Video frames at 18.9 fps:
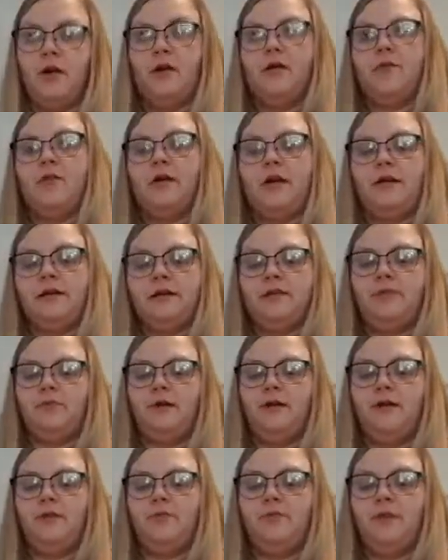I don't know how to
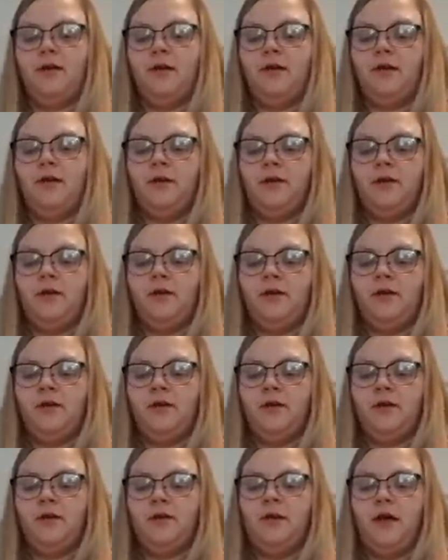explain it, but
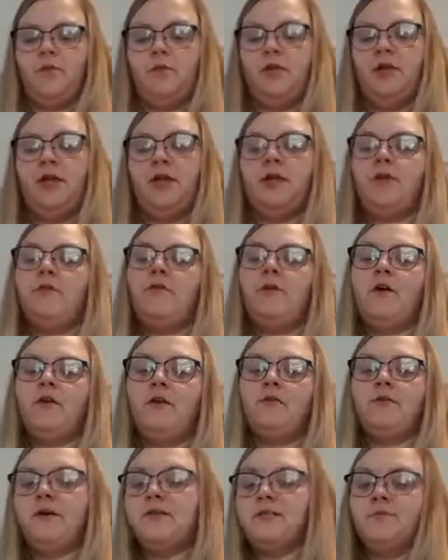I'm really good at
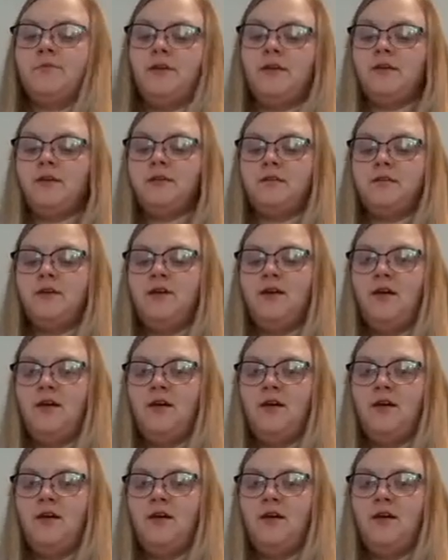following recipes.